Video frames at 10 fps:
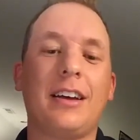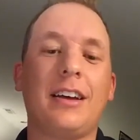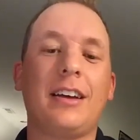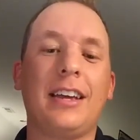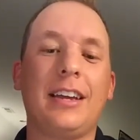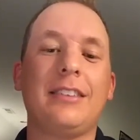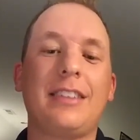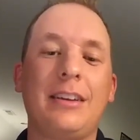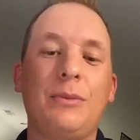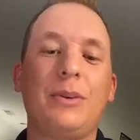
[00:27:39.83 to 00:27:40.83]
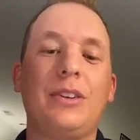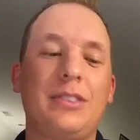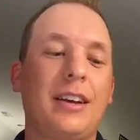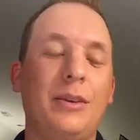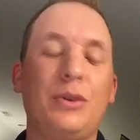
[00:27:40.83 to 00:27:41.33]
and it
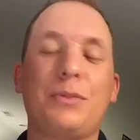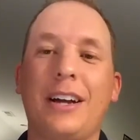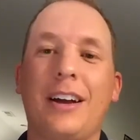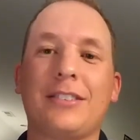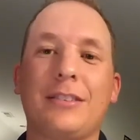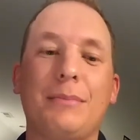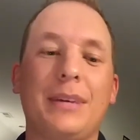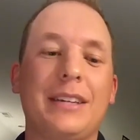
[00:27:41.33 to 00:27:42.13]
was pretty awesome.